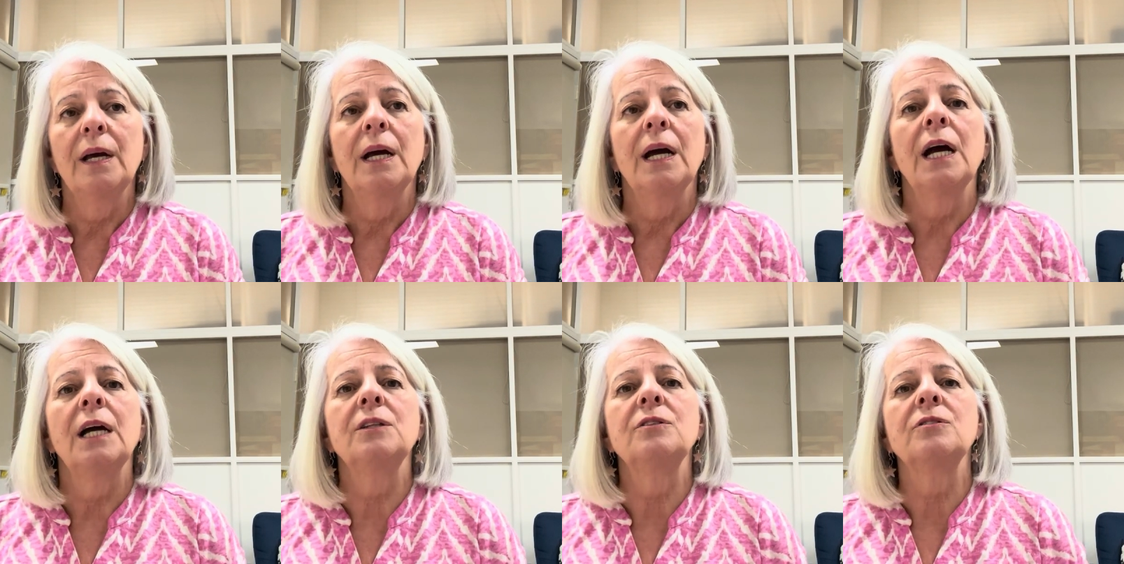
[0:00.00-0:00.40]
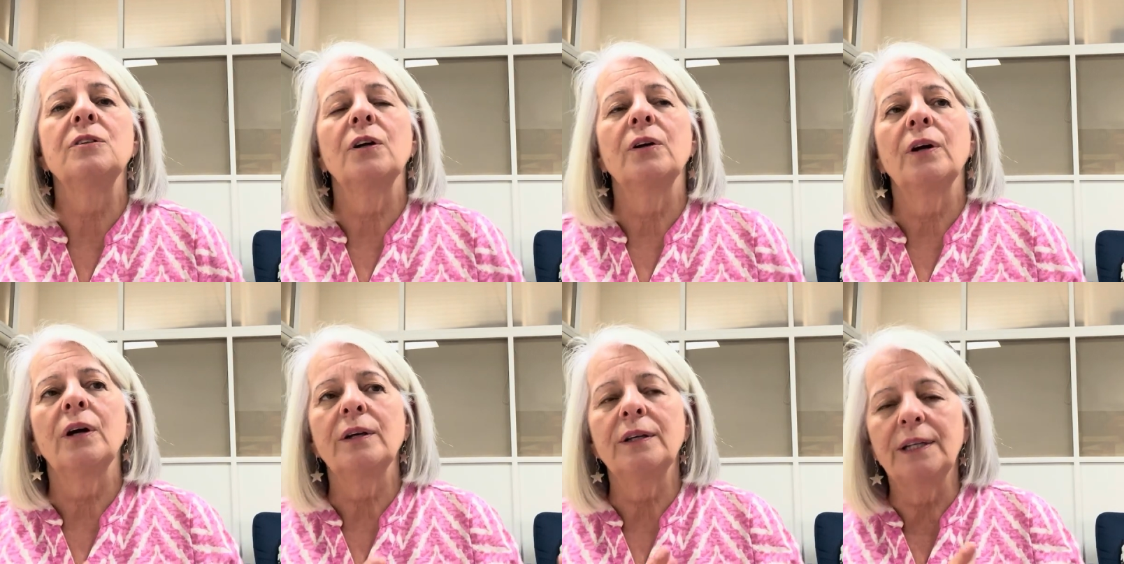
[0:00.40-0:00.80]
And so,
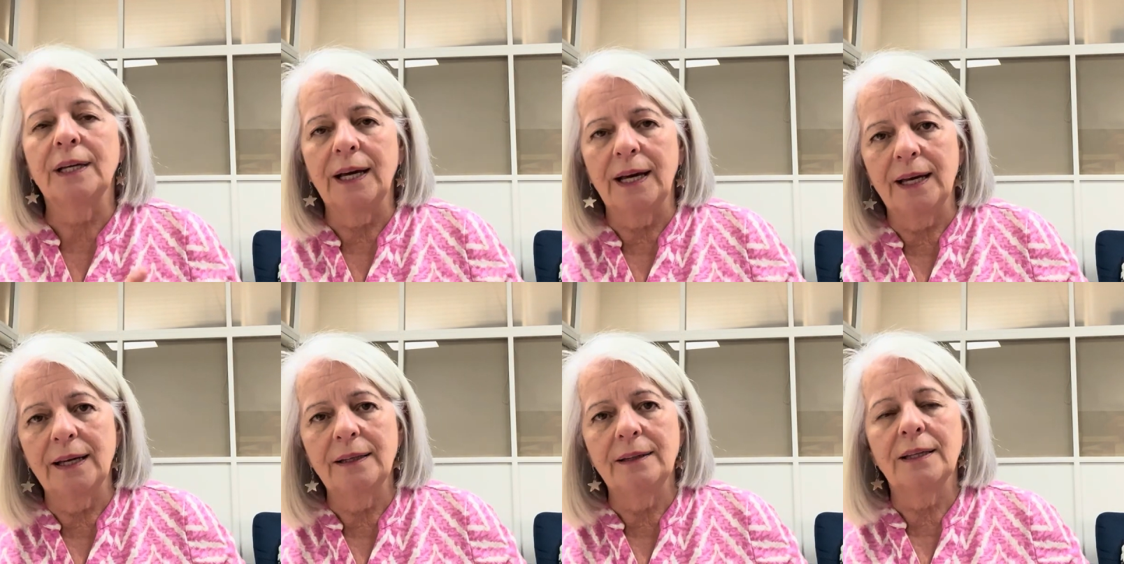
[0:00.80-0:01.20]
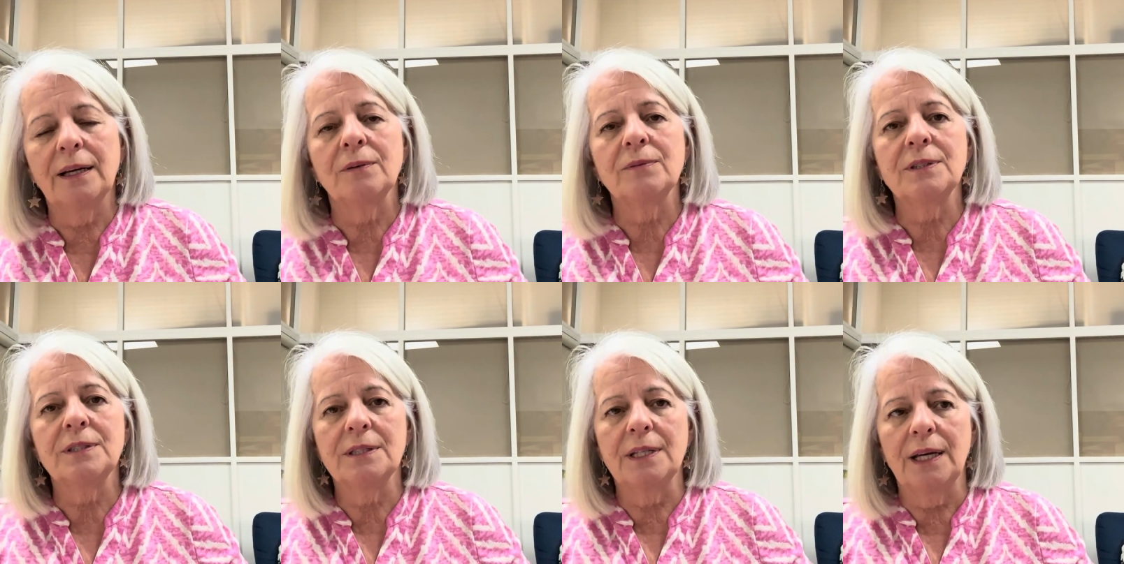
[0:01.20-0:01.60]
okay, that
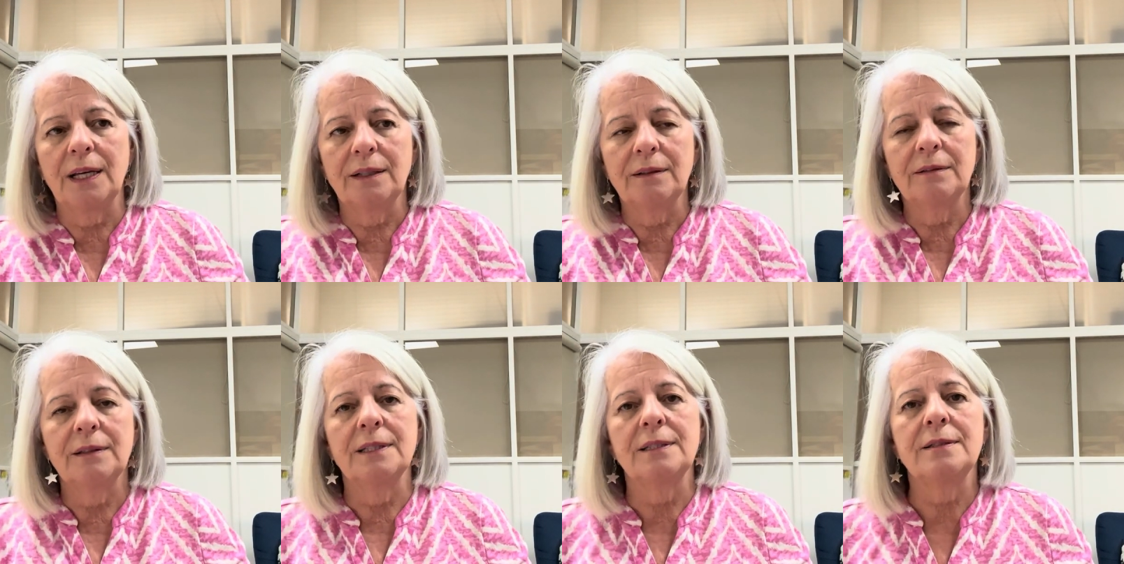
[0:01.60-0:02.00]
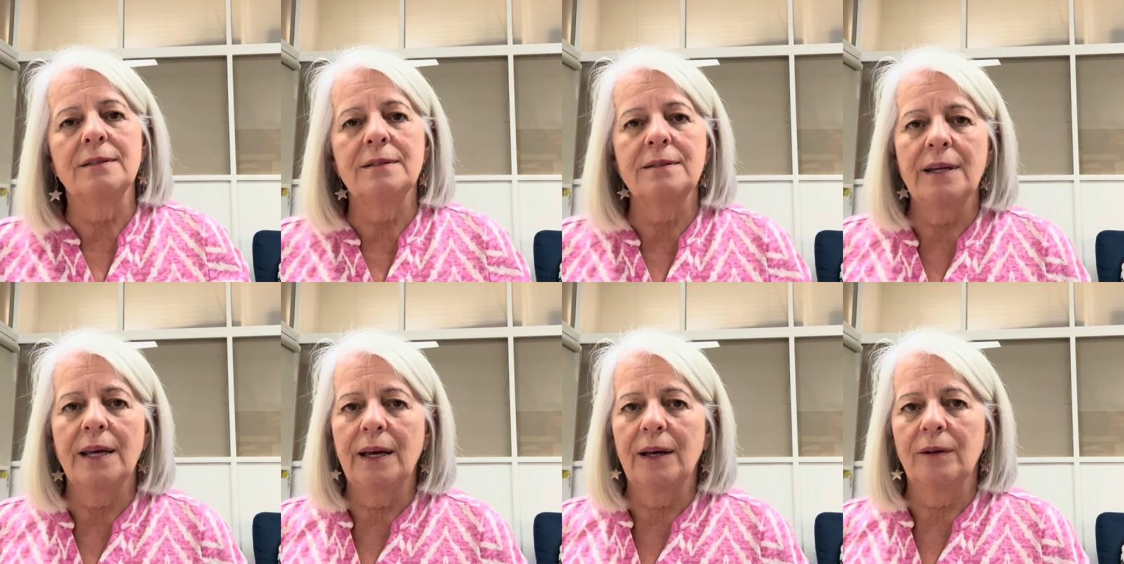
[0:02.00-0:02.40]
was then, this is
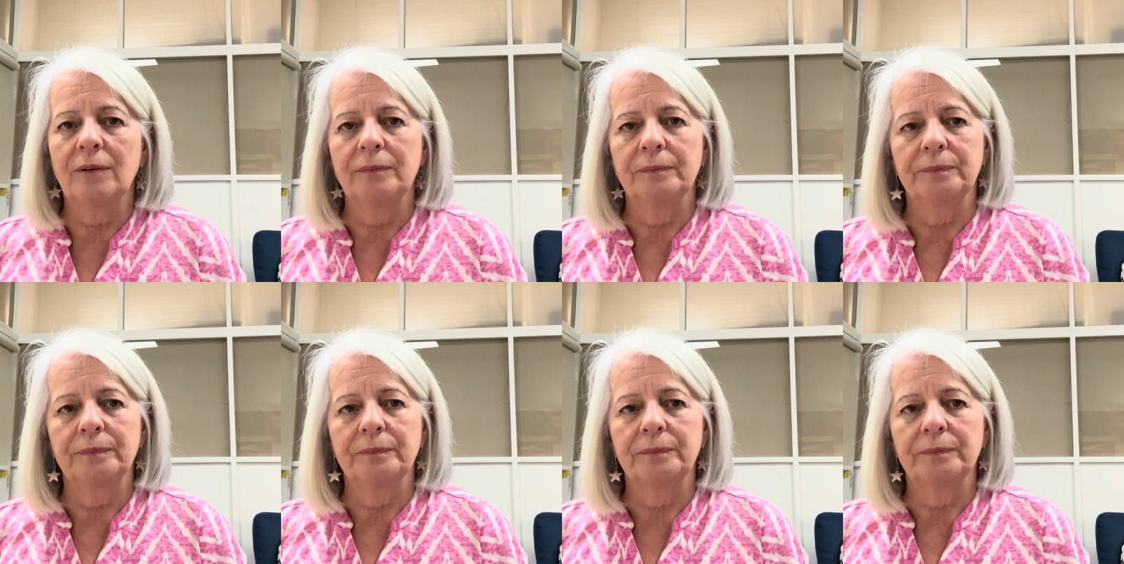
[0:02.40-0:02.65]
now.